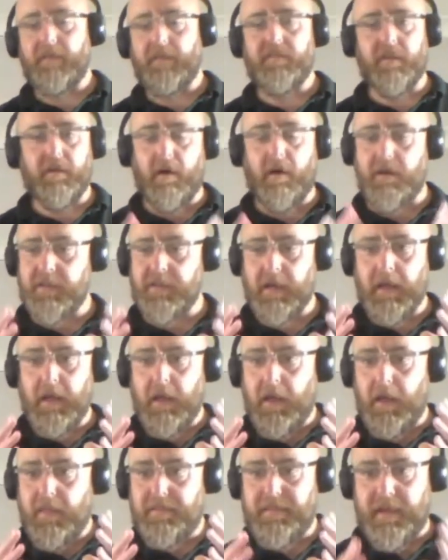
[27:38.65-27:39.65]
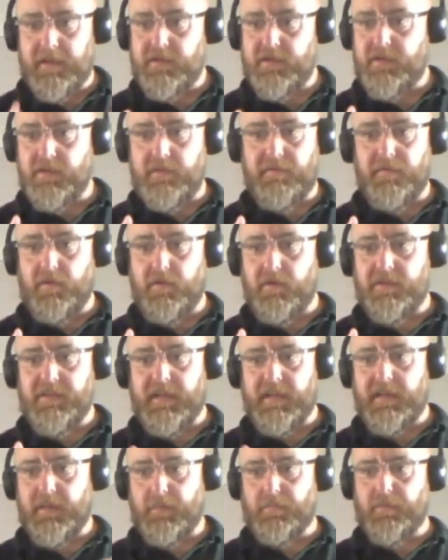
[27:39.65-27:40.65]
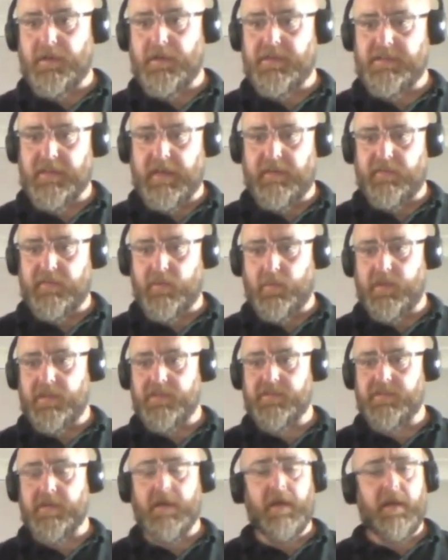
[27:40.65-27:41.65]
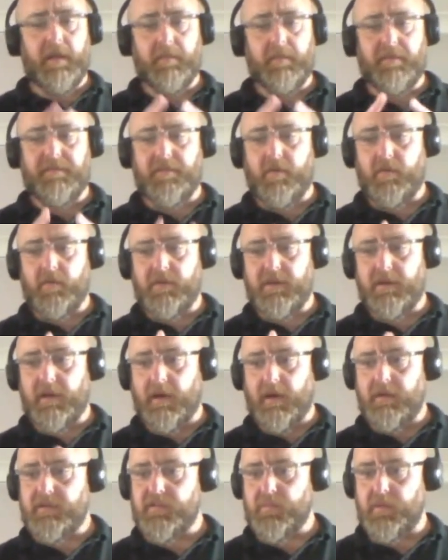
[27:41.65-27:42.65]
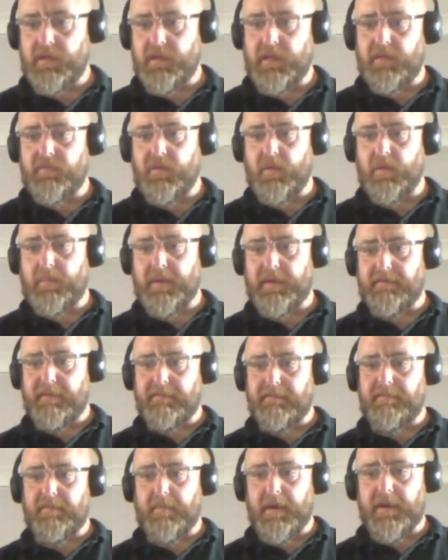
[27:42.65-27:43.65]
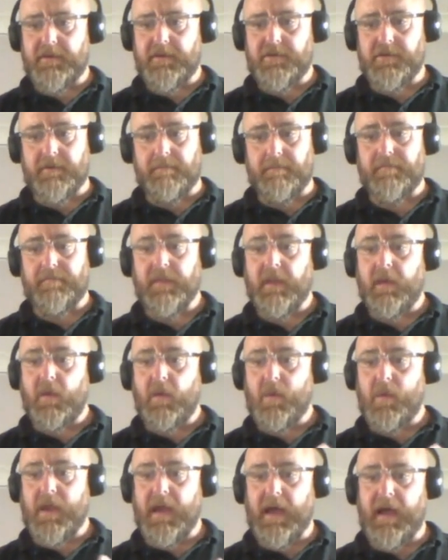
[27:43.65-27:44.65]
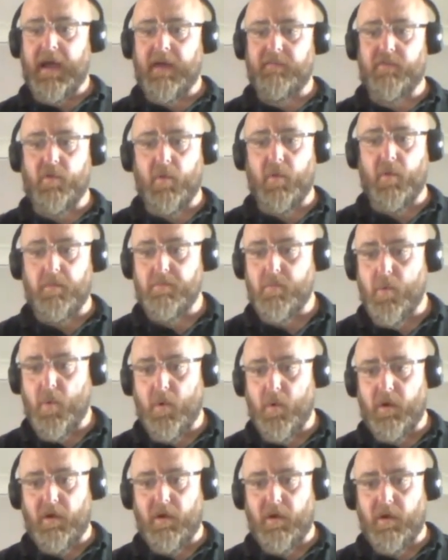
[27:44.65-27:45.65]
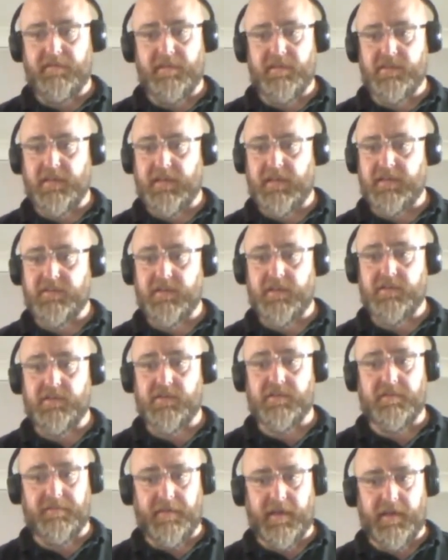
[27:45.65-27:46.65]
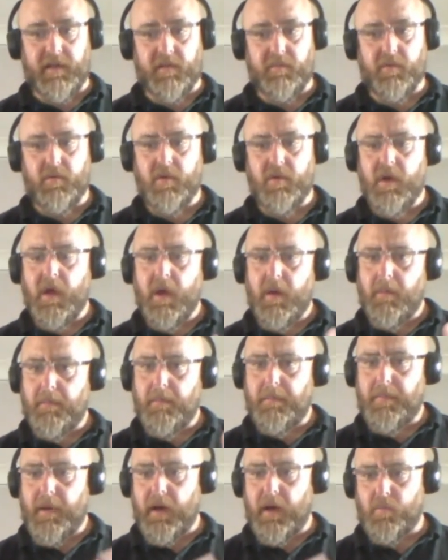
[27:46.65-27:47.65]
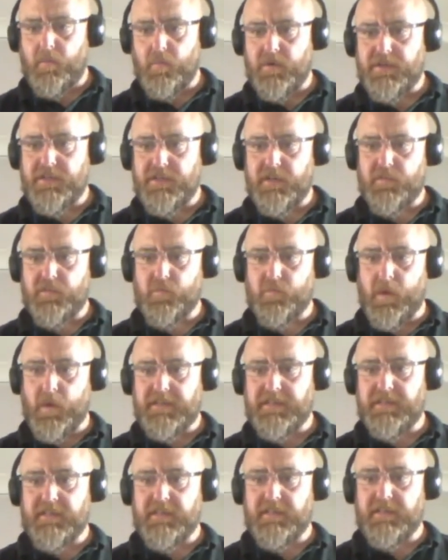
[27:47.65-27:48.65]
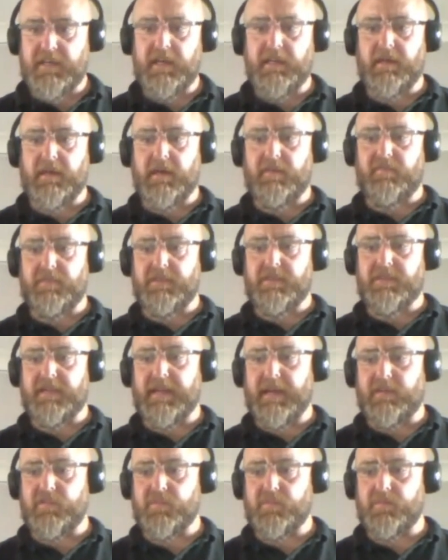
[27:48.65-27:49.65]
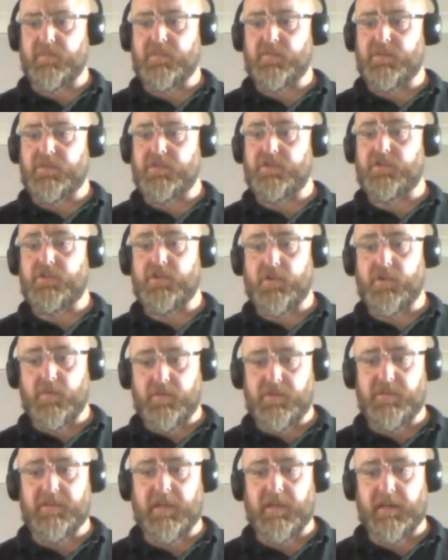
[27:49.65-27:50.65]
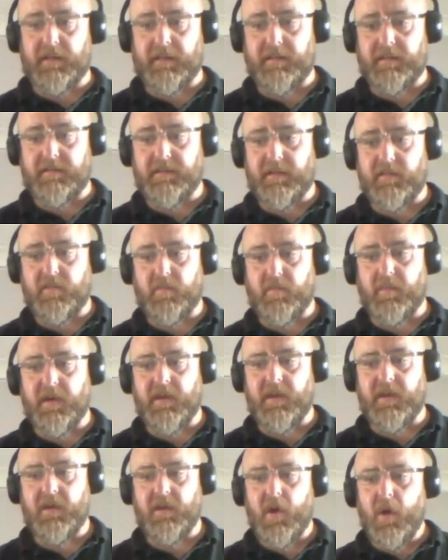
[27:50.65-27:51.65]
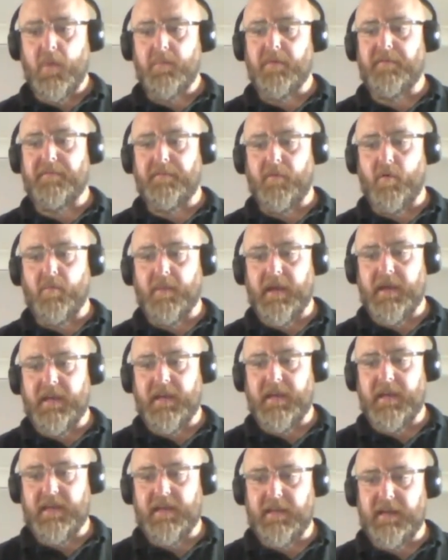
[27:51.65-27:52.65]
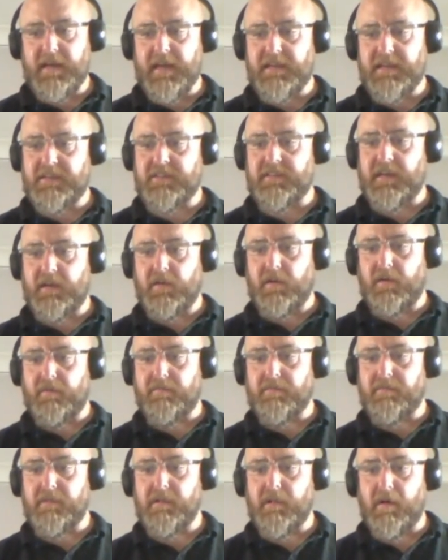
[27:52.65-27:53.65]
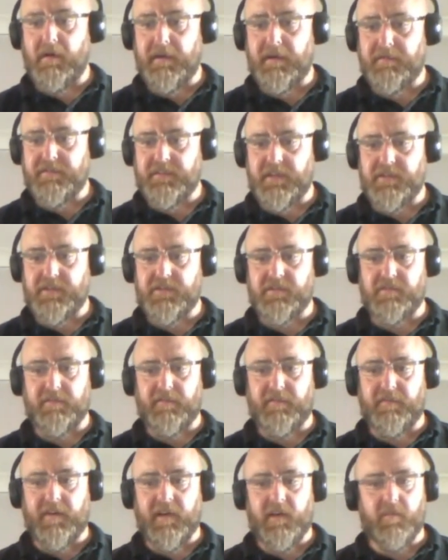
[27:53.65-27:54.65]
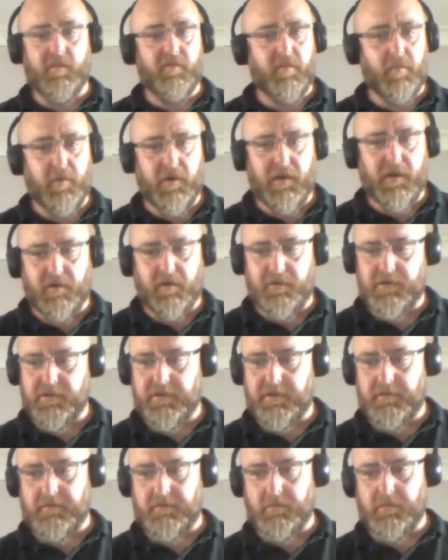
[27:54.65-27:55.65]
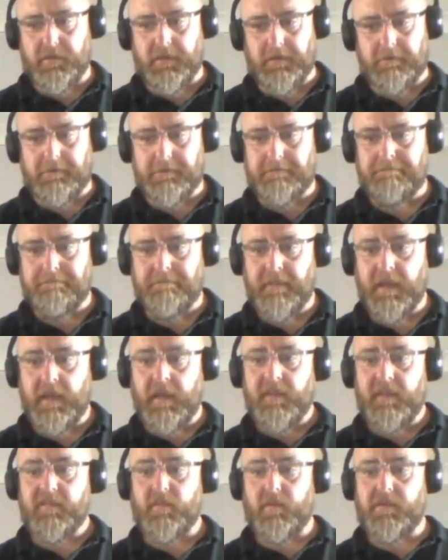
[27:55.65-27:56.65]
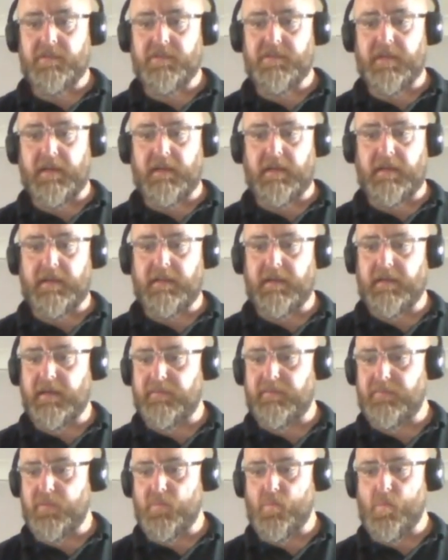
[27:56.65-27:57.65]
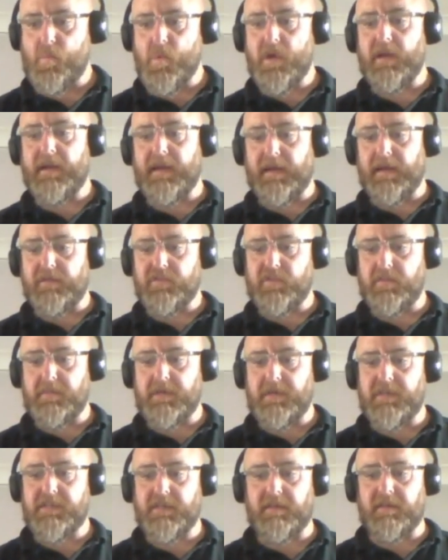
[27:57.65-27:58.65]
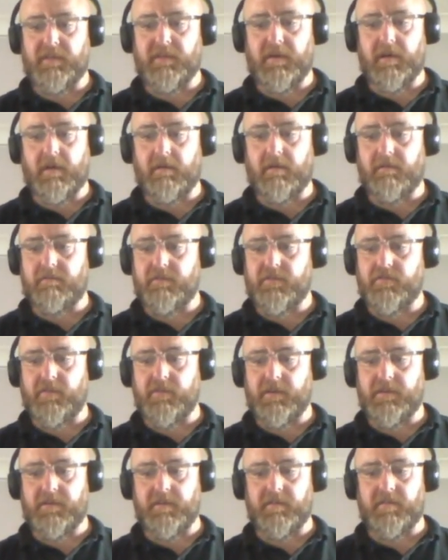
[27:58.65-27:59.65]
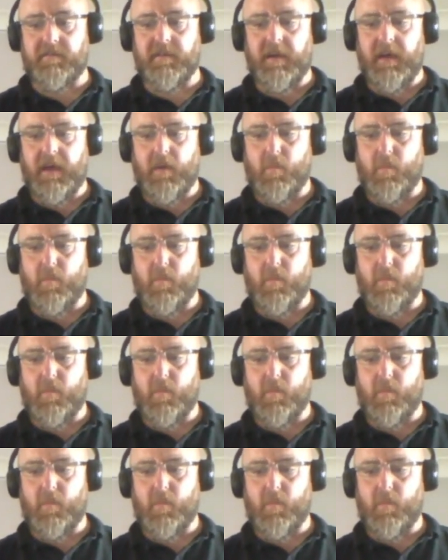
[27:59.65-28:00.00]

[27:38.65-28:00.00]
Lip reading: So guys, thank you for attending. Brilliant to have you with us. And before you go, I just want to give you a bit of information. We have got more live internet sessions available, but we're just waiting to hear the government's announcements, which are due on Sunday, the 10th of May, before making the next set of live sessions available for booking on Student World. So on Sunday, the government will announce a meeting of the current restrictions,